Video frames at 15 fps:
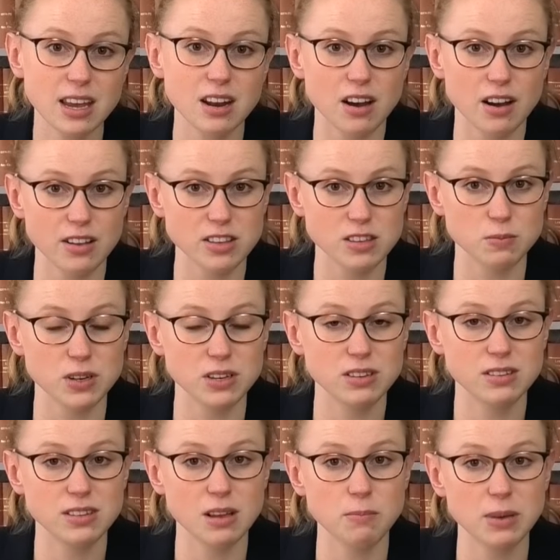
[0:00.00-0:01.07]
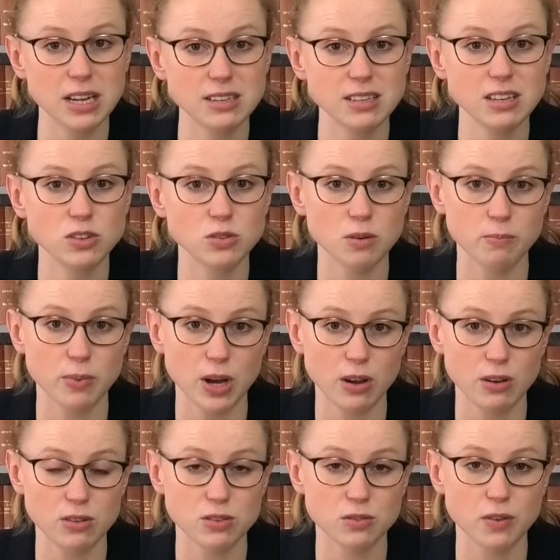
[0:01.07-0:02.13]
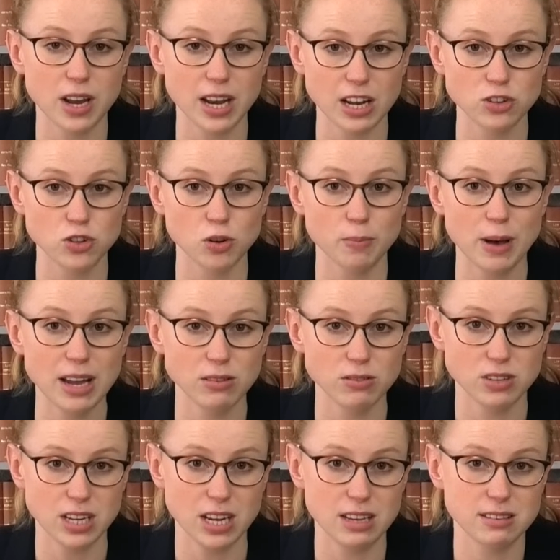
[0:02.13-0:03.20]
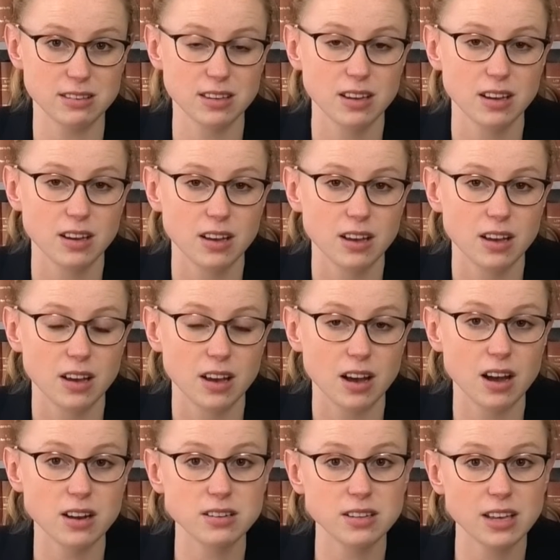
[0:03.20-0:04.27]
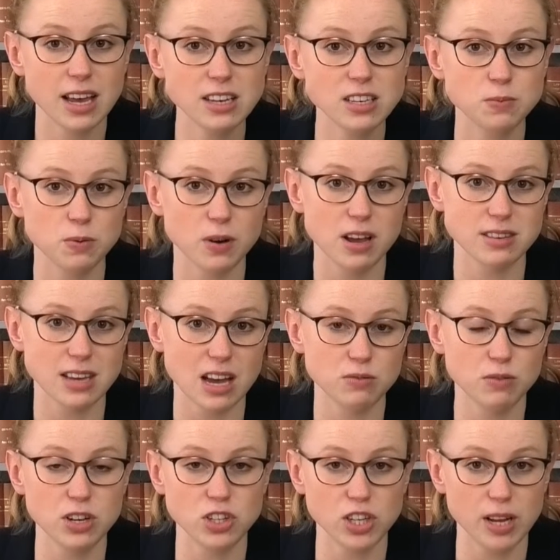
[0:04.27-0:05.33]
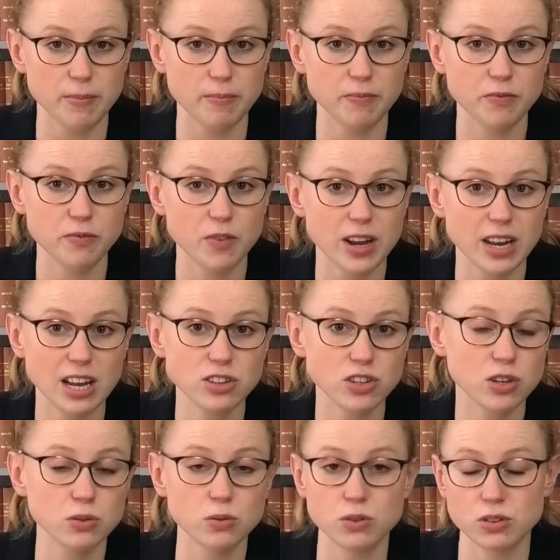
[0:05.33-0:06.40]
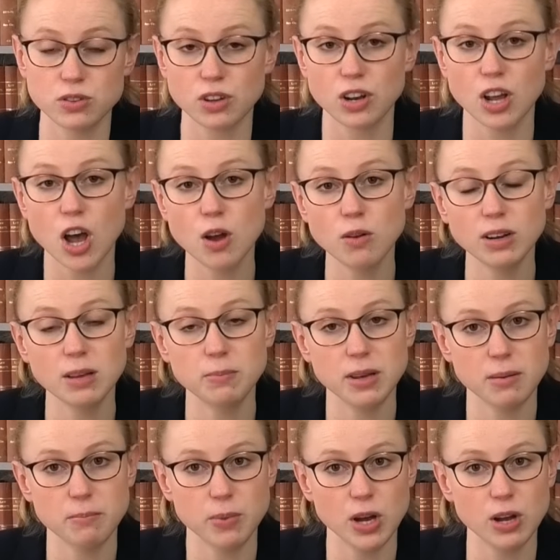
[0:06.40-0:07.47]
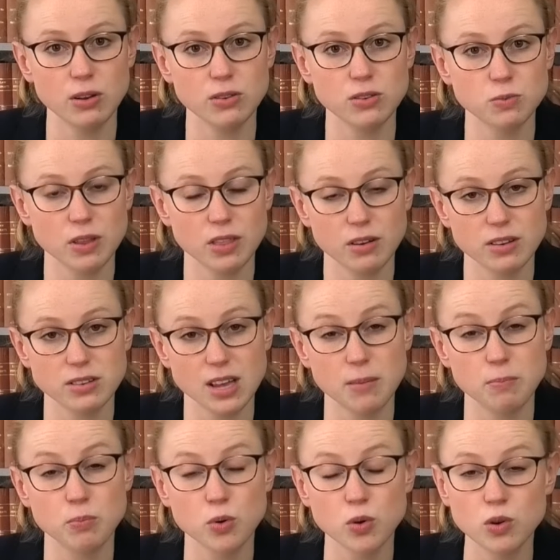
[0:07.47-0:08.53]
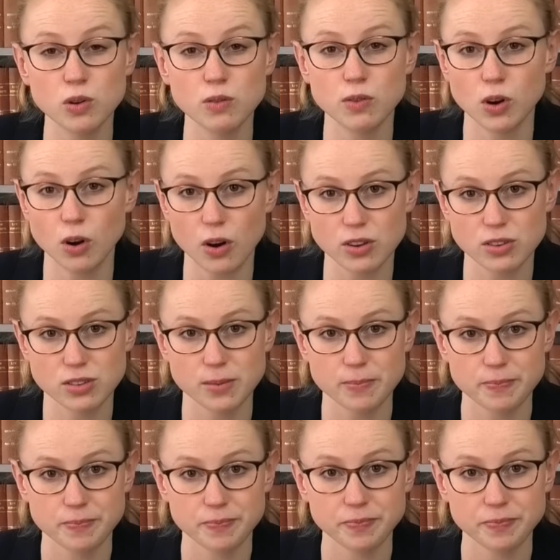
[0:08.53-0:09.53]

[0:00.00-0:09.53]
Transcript: enhancement is the ability to impose financial penalties. Under the Enterprise Act regime, financial orders can only be imposed where there is a proved loss.